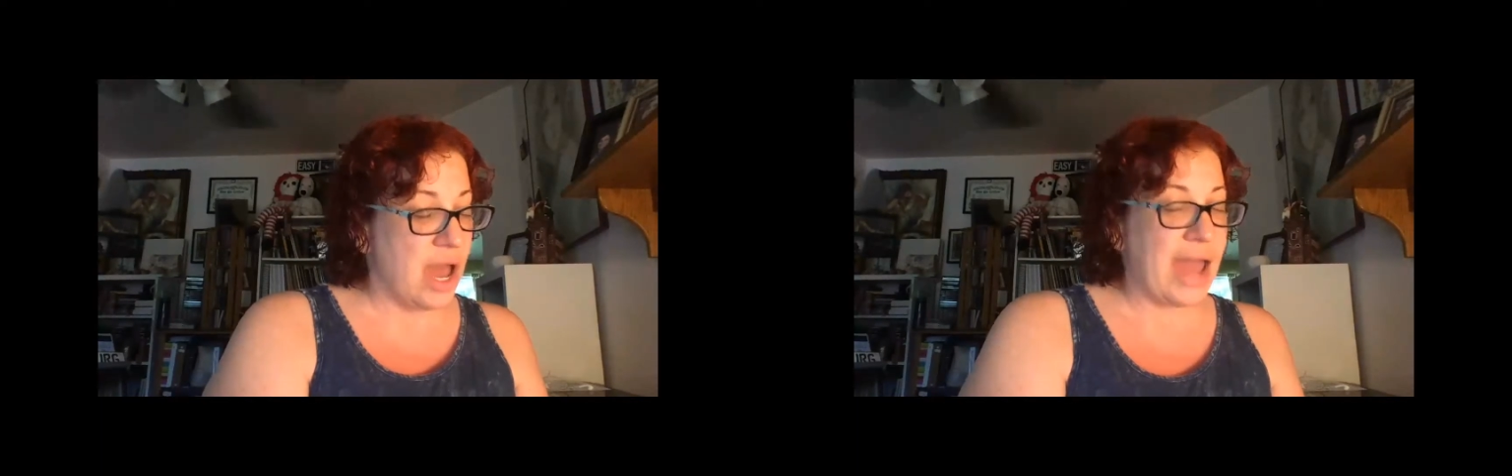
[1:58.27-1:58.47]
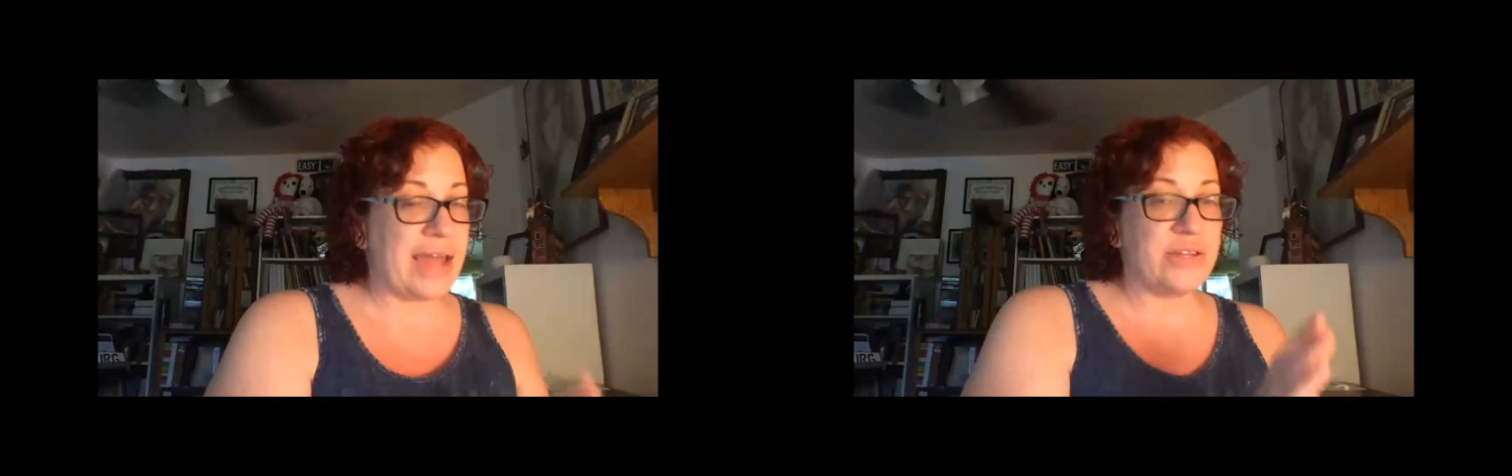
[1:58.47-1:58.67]

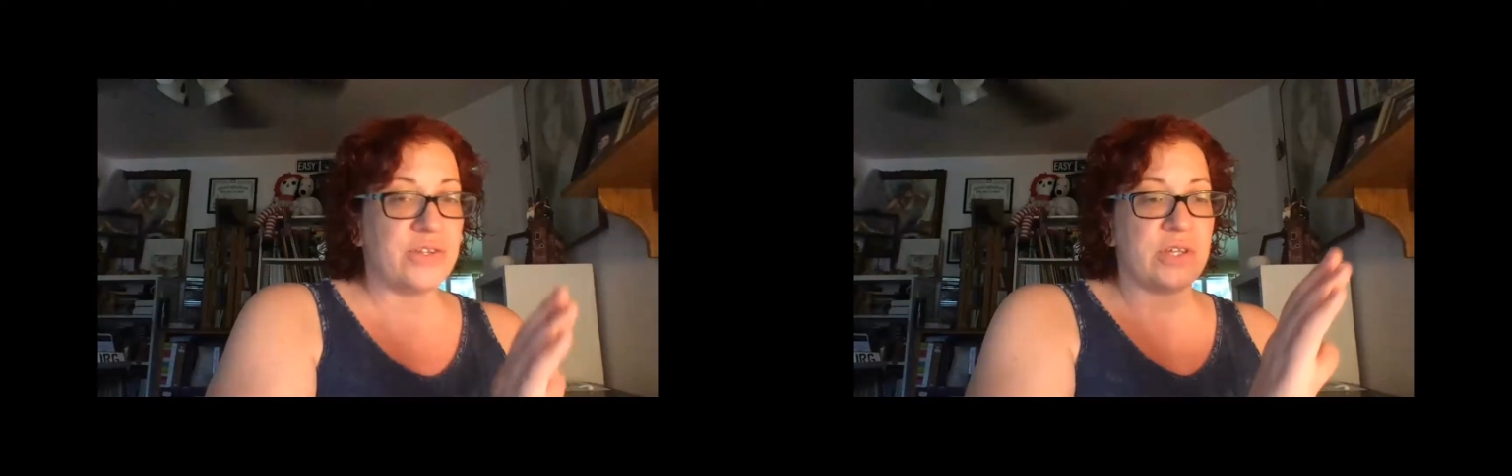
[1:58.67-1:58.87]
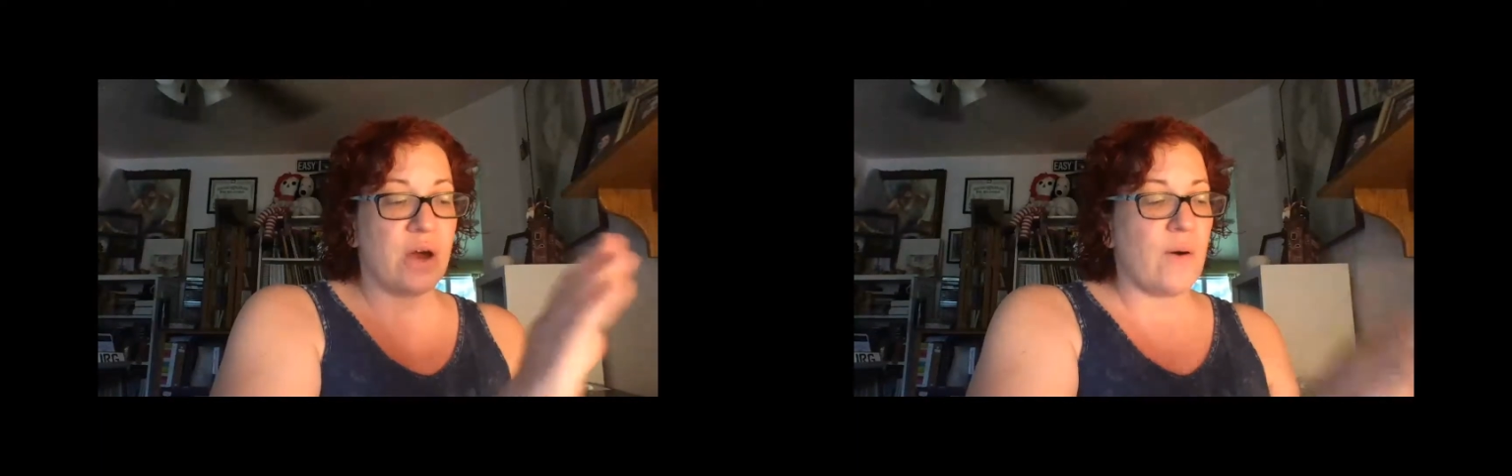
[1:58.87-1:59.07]
And
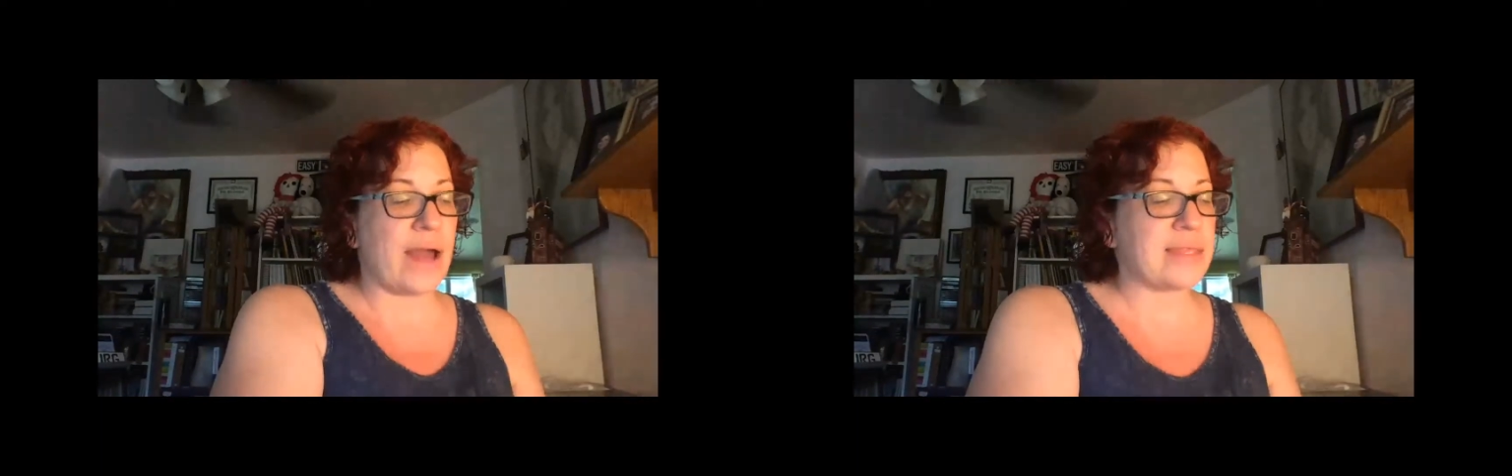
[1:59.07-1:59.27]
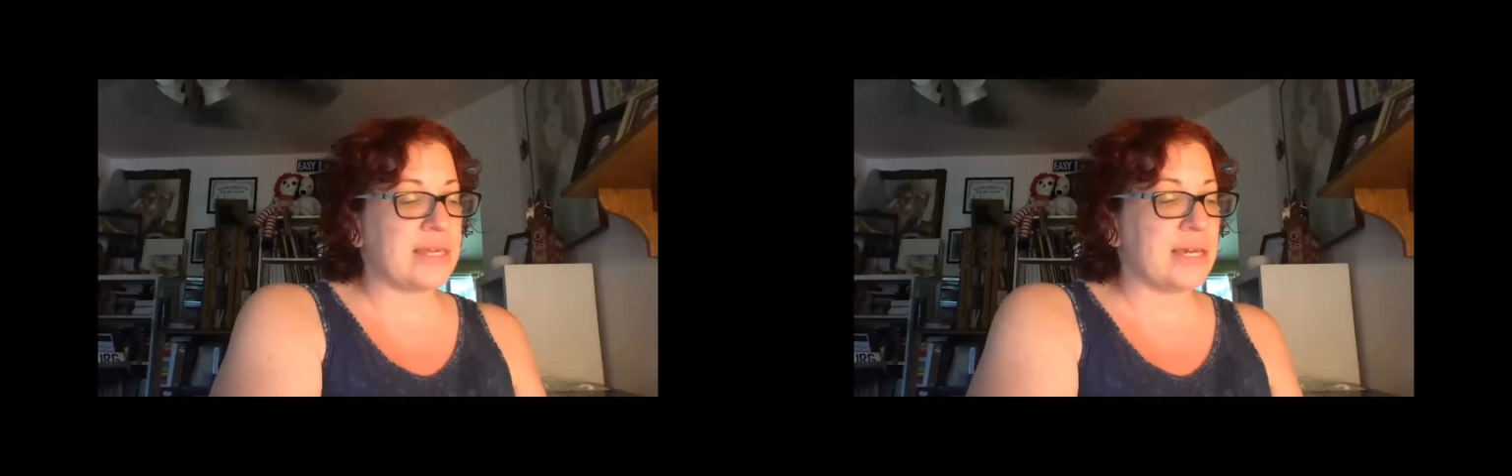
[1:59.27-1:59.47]
so
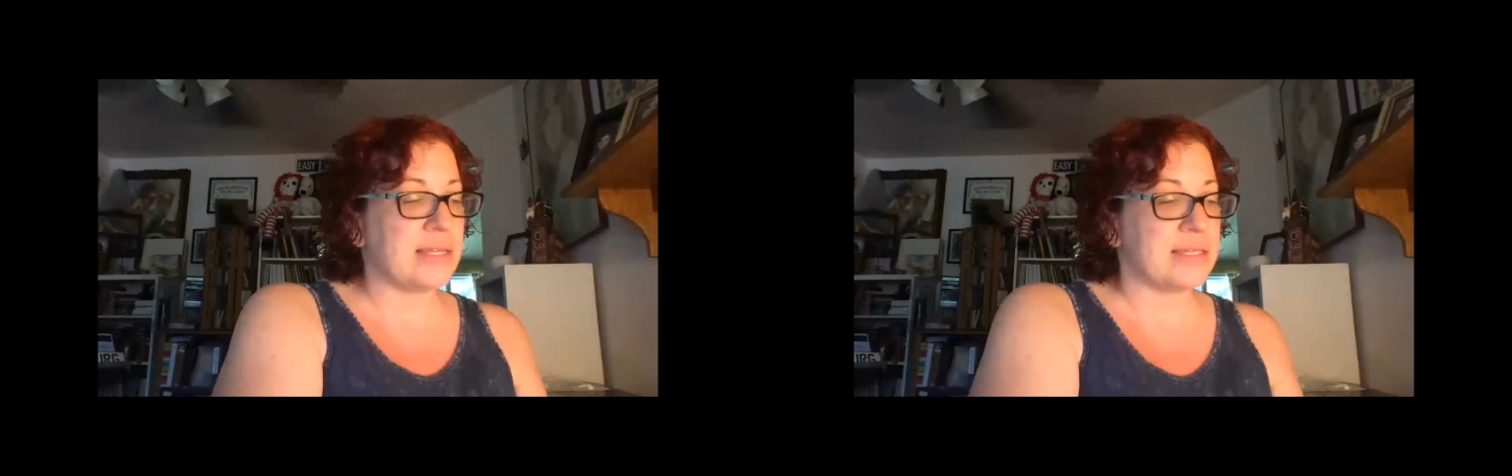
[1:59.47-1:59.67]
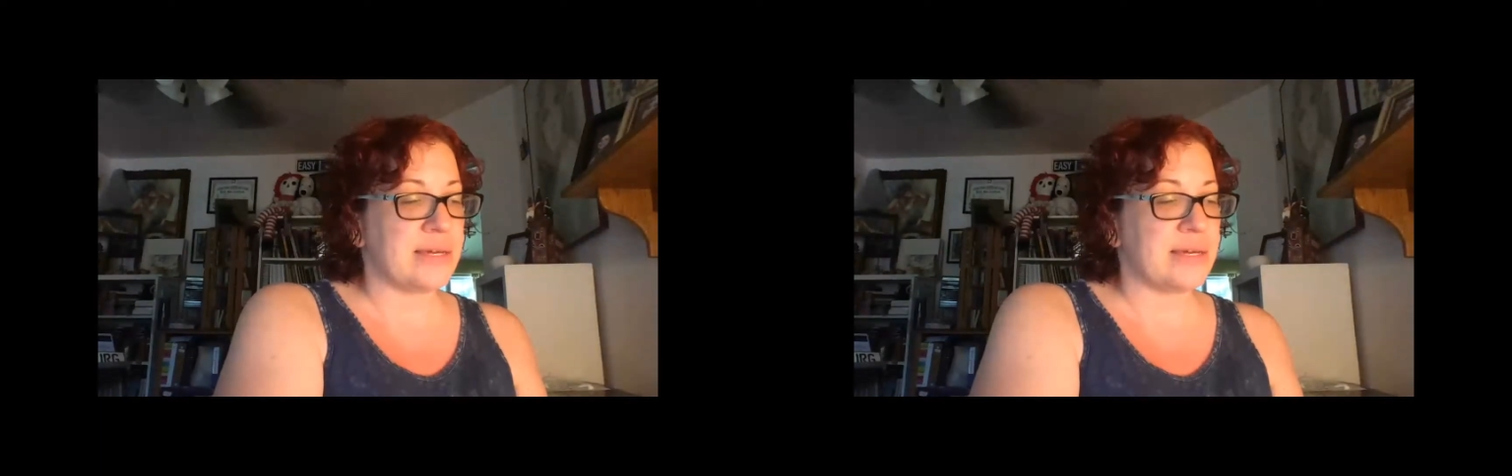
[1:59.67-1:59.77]
I think that